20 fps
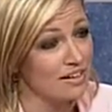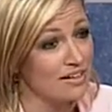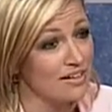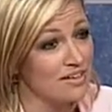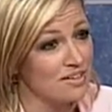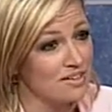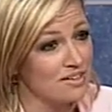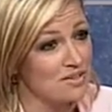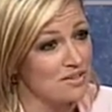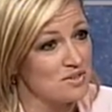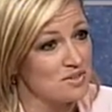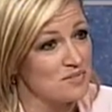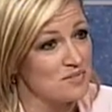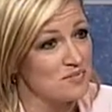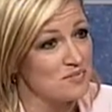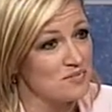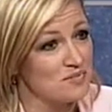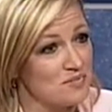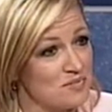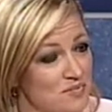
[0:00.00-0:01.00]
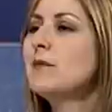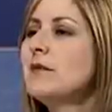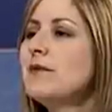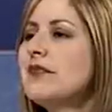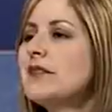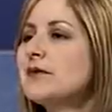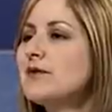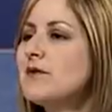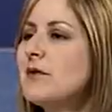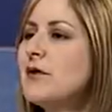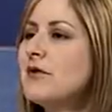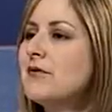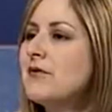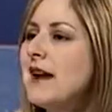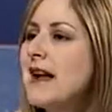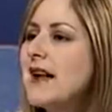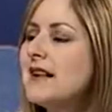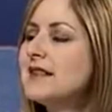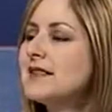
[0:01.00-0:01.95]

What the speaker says: Well, some of it's road rage,